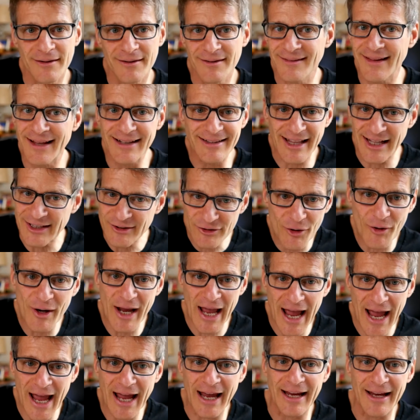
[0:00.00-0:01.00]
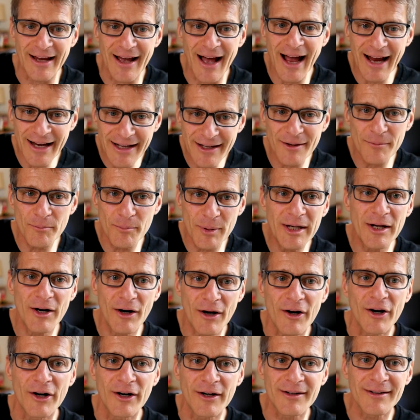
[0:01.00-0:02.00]
Like, that's okay, I could be
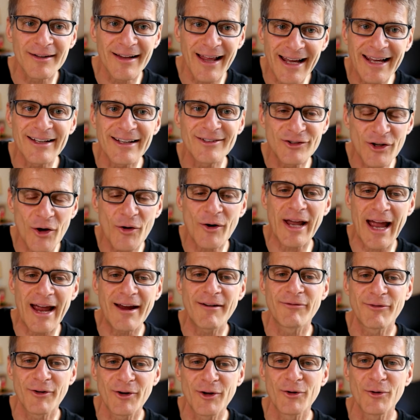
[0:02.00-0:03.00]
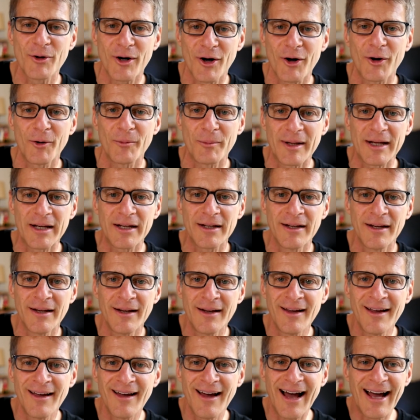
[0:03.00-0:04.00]
hurt. Like, it's okay for you to hurt me.
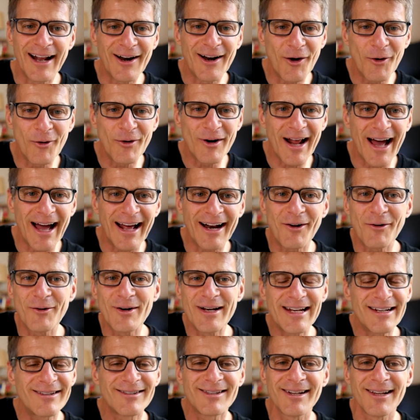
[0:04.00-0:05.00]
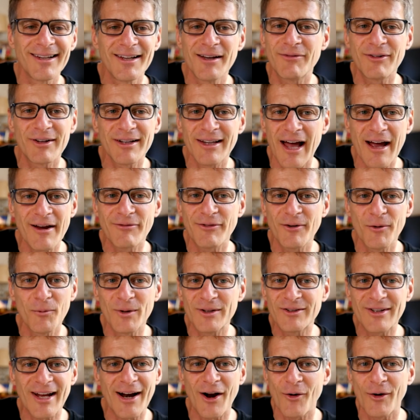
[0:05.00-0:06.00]
I don't, I don't need to live a life in
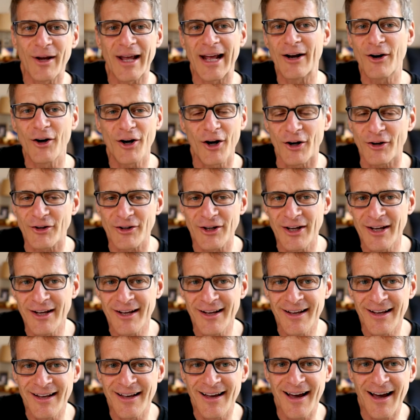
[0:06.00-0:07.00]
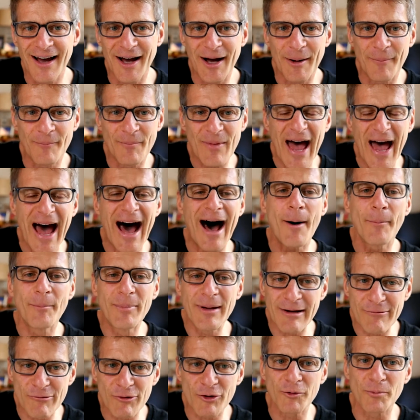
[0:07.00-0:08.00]
which I don't get hurt. I'll
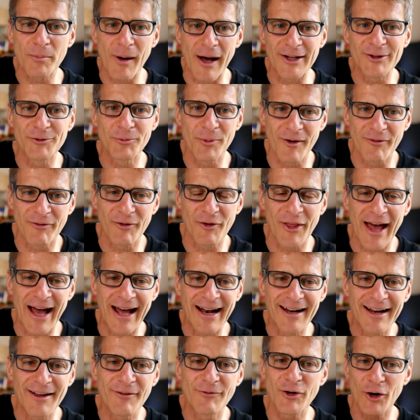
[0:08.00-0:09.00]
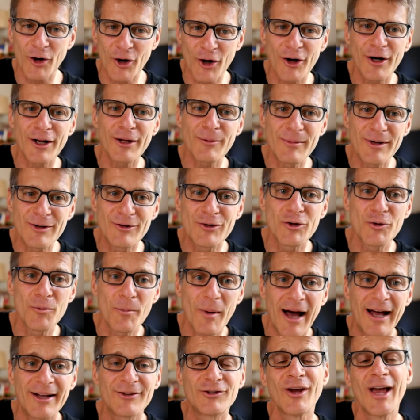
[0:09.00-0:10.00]
be responsible for that. If you're hurting me too
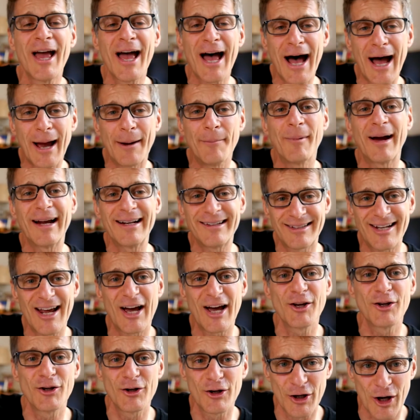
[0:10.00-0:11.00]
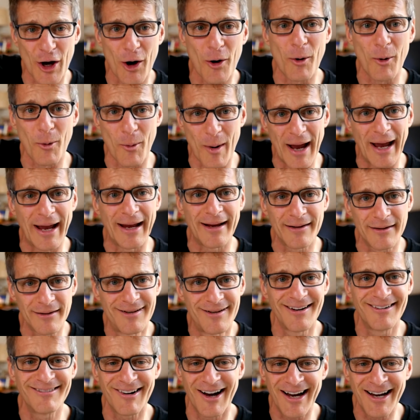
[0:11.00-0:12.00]
much, I might tell you to go away,
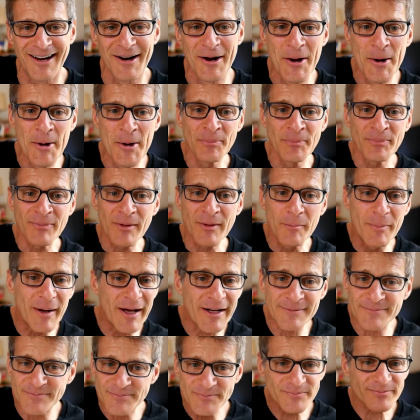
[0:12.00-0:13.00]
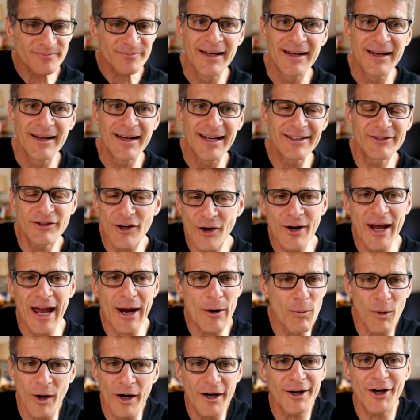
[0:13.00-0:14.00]
right? But it's okay,
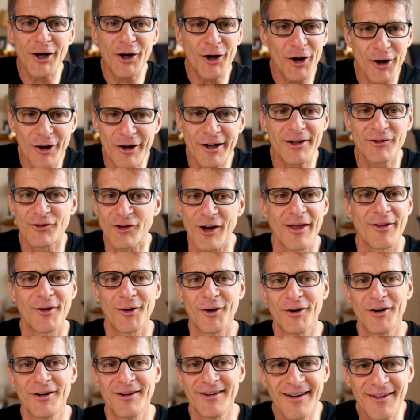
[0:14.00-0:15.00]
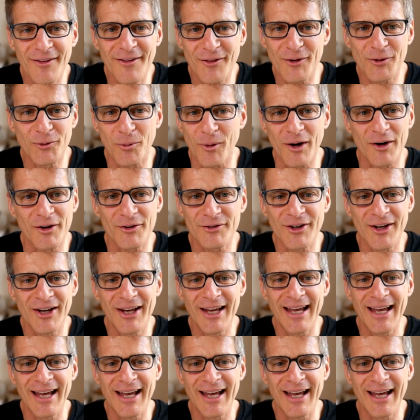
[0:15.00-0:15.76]
we're gonna hurt each other in this world.